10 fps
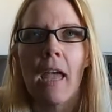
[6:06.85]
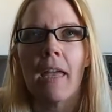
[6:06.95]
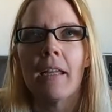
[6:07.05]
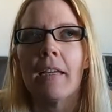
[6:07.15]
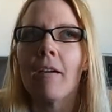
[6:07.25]

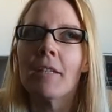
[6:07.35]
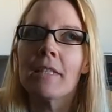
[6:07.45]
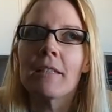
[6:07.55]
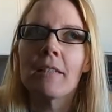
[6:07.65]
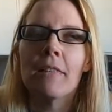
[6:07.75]
And I
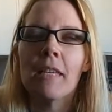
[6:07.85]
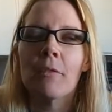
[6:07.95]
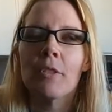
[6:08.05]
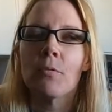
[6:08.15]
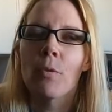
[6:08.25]
honestly didn't think
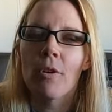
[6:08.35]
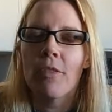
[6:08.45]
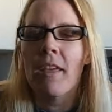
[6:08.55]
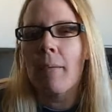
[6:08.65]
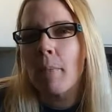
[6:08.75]
it was
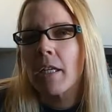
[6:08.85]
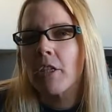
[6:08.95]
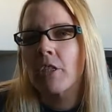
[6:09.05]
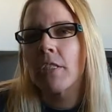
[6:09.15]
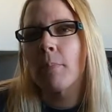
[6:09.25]
worth that
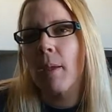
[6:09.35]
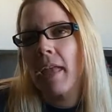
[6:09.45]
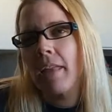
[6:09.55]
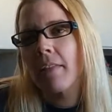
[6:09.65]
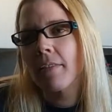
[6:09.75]
much to
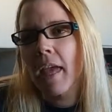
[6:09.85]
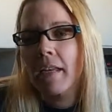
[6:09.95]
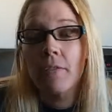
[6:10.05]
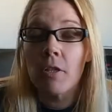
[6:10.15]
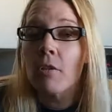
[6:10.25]
pay
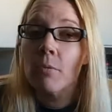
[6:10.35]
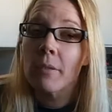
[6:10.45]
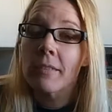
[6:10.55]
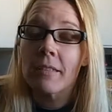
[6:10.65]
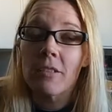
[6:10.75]
that, even though it
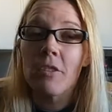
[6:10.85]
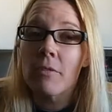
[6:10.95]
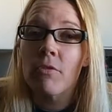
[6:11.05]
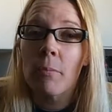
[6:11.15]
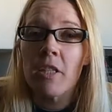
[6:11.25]
was good
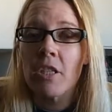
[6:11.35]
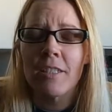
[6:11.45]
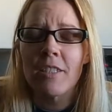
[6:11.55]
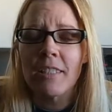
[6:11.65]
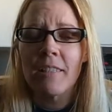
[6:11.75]
information. I
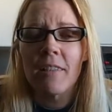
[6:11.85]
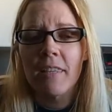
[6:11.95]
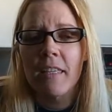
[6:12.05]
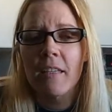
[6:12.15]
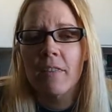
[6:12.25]
just didn't
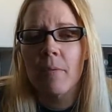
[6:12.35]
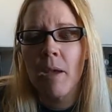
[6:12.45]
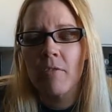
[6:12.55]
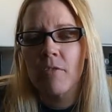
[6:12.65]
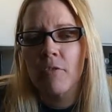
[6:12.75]
think the
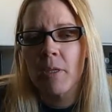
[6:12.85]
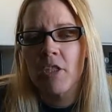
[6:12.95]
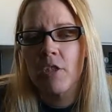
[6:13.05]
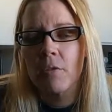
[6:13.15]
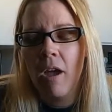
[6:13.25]
amount of
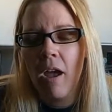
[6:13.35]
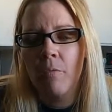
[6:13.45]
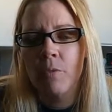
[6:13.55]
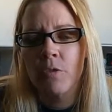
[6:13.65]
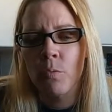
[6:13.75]
information you
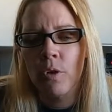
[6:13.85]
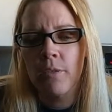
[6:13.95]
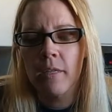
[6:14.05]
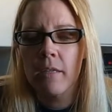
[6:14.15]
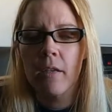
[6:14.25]
got was
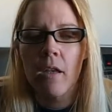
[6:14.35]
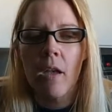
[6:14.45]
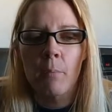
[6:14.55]
worth it.